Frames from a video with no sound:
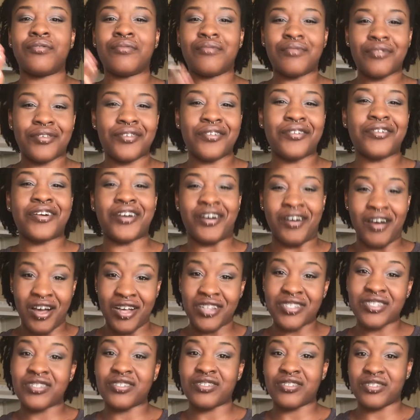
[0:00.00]
you're
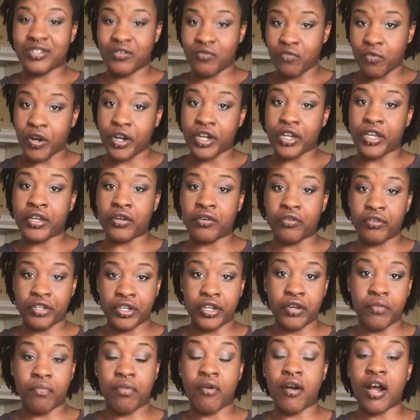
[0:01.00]
constantly working on
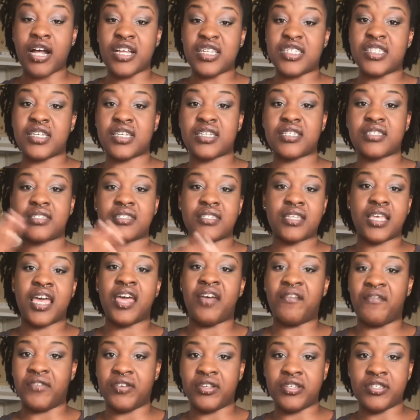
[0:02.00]
your projects
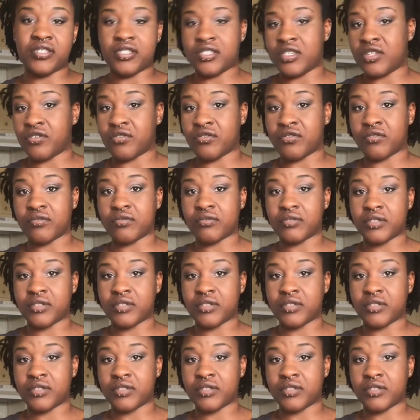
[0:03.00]
every single